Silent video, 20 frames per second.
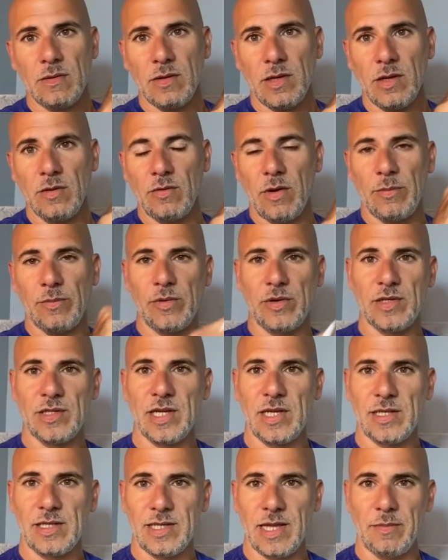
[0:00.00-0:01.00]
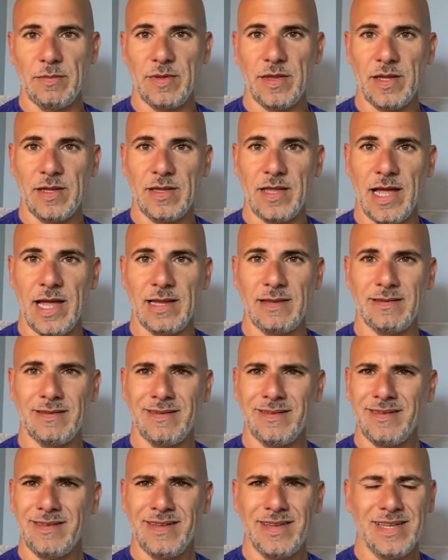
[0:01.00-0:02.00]
you represent something that
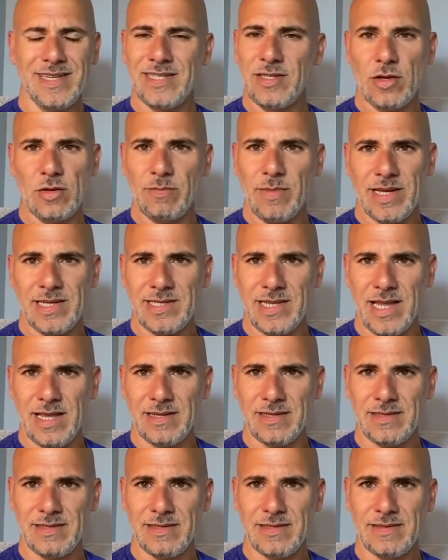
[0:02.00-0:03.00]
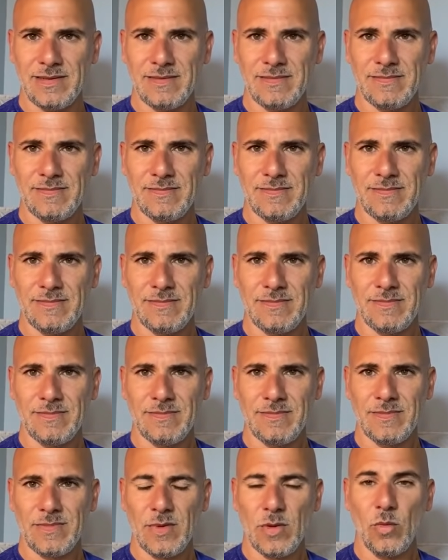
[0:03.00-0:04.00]
is not make sense.
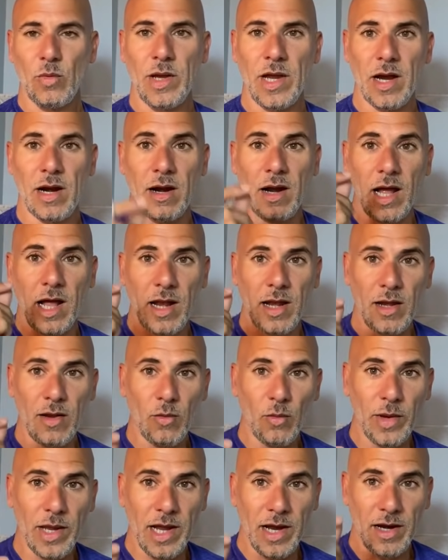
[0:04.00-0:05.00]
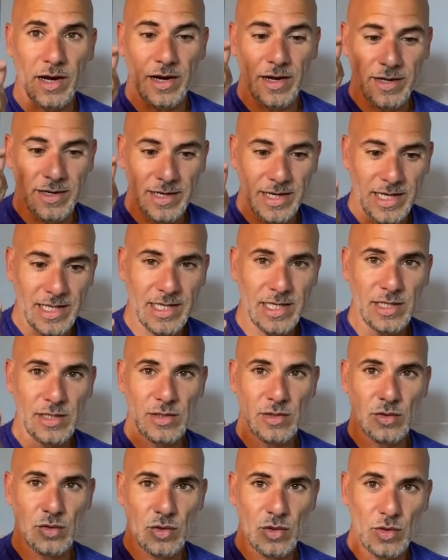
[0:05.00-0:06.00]
We are needing
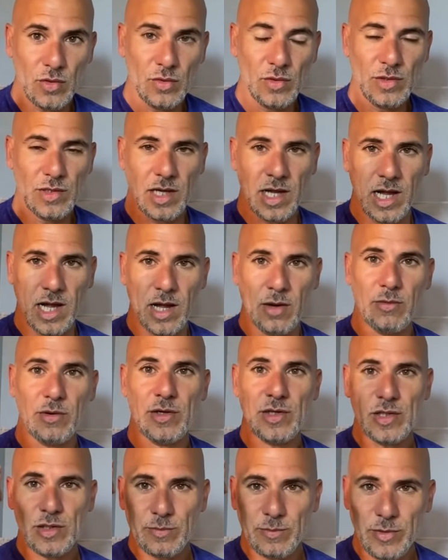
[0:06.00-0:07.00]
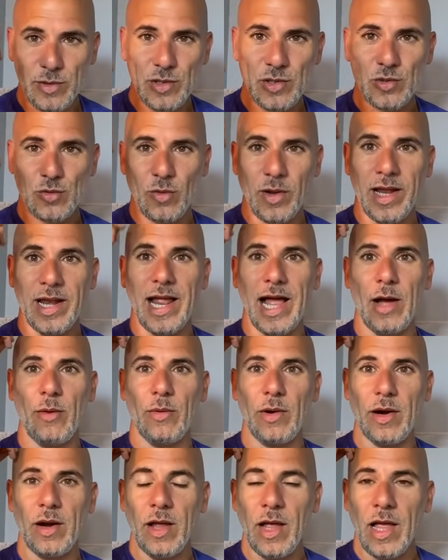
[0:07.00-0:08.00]
to use our spiritual,
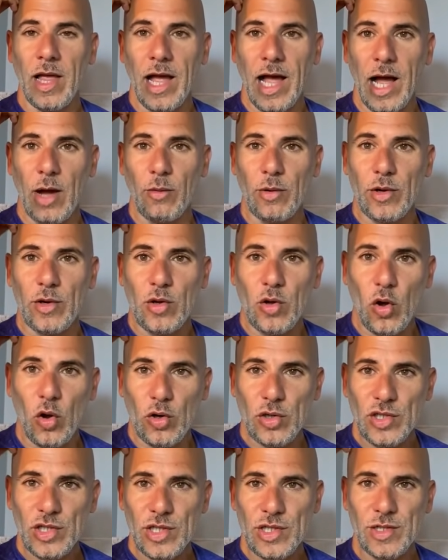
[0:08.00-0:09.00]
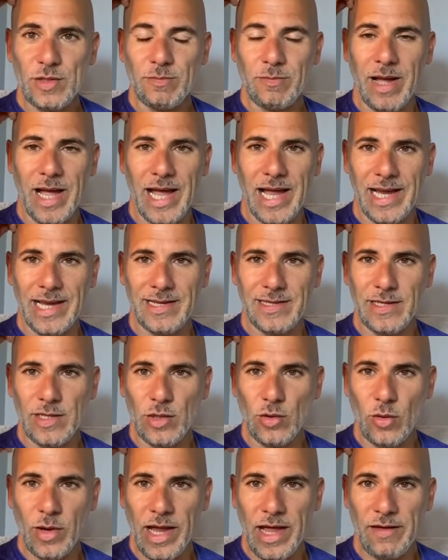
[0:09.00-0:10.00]
our conscious mind.
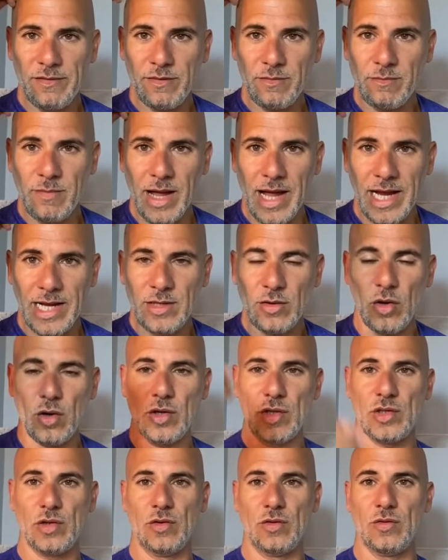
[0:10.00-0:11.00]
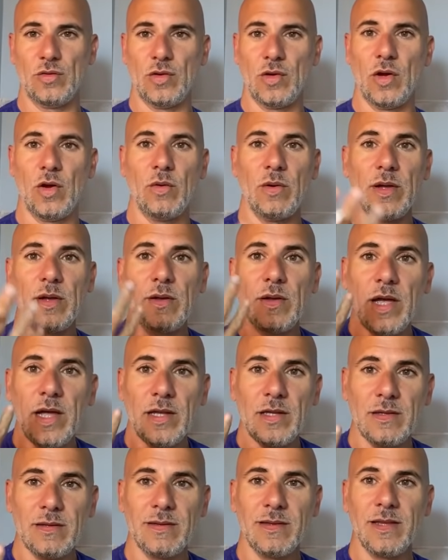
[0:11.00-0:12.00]
You have mind also to know
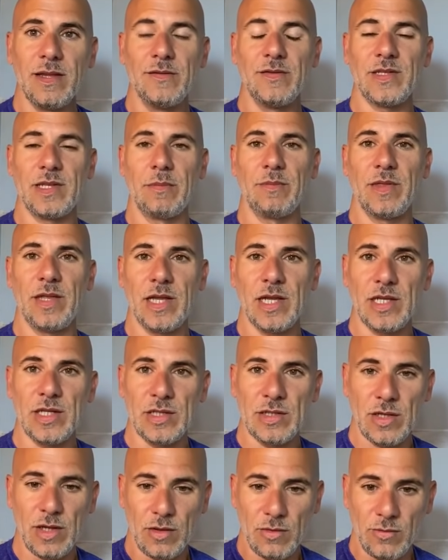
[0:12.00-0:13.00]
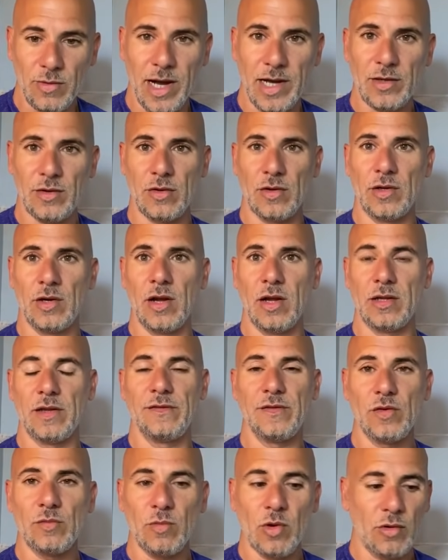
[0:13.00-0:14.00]
in if something is right or not.
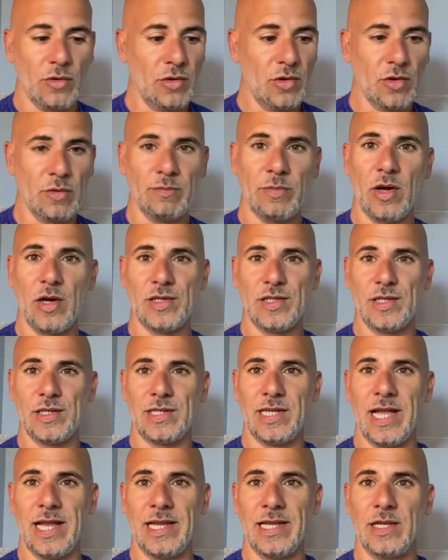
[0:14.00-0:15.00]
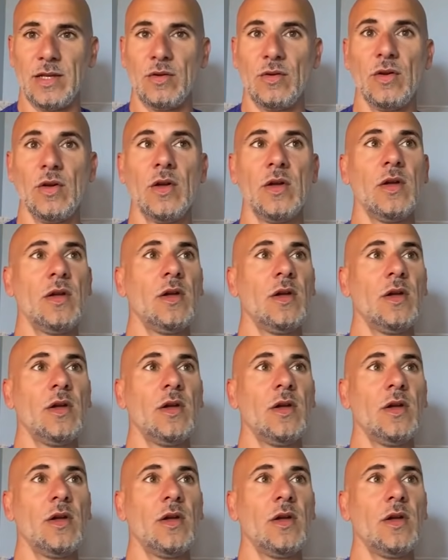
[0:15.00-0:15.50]
If tomorrow your boss is telling you